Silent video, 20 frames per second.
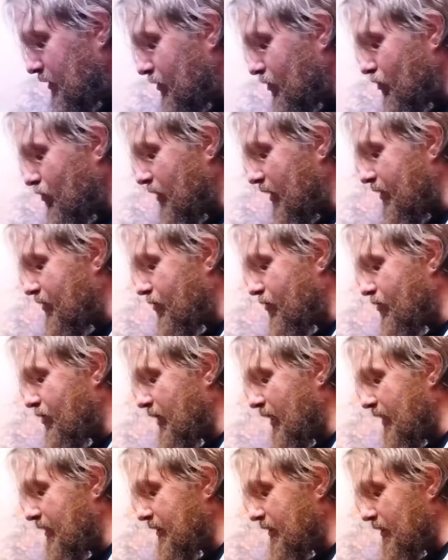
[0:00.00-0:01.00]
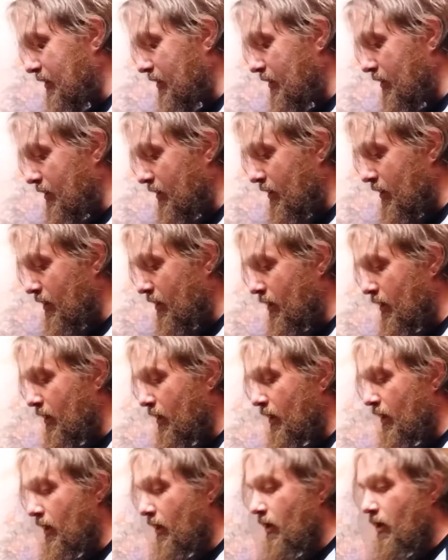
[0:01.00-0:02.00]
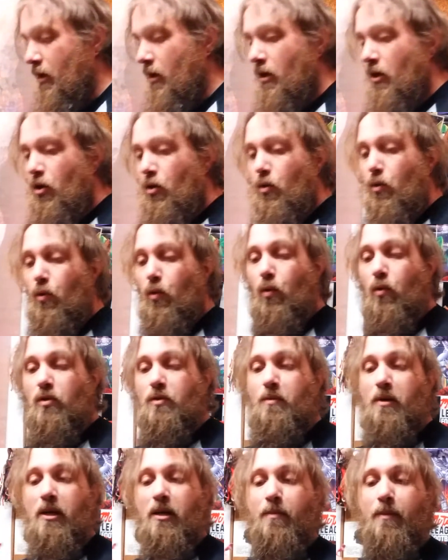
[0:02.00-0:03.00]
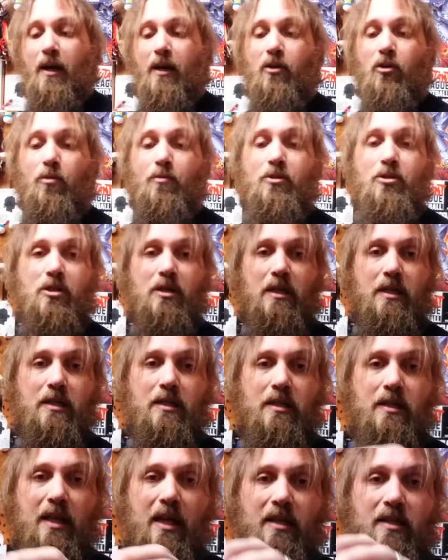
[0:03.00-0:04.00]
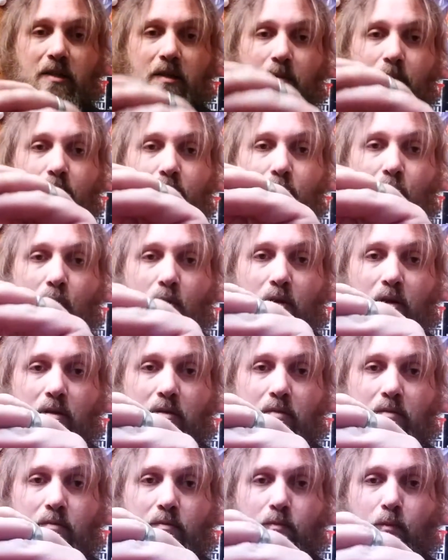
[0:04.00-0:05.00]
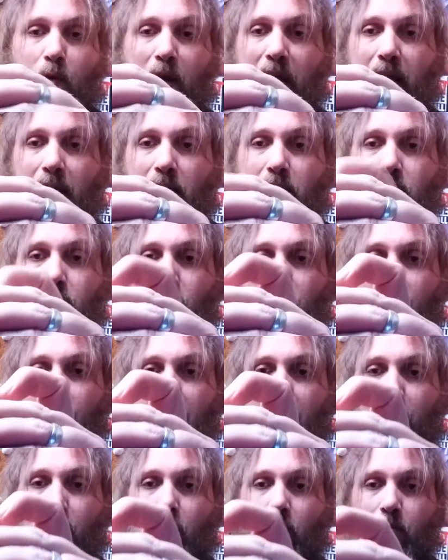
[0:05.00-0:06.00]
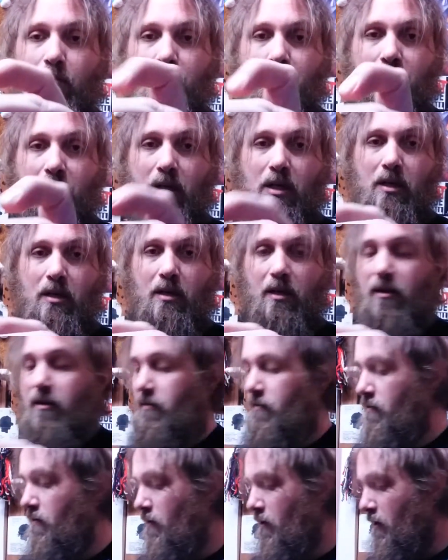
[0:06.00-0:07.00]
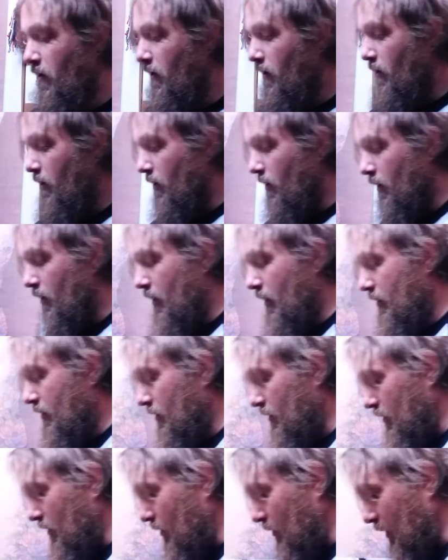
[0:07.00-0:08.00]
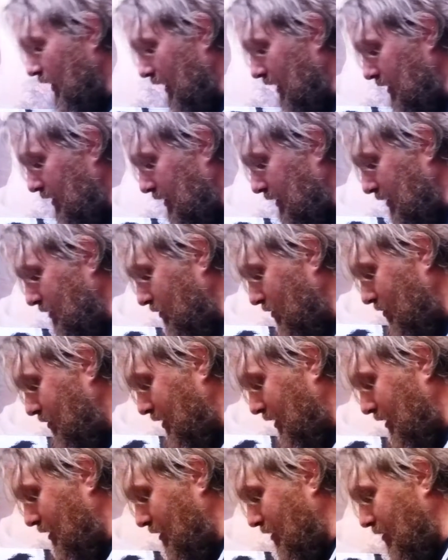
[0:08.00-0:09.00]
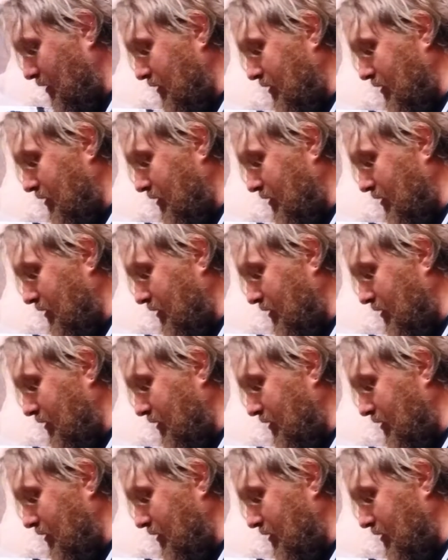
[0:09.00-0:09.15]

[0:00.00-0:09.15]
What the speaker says: Treasure chest. Ooh, speaking of micro machines, that's a broken wing to a micro machine I've got to locate and repair.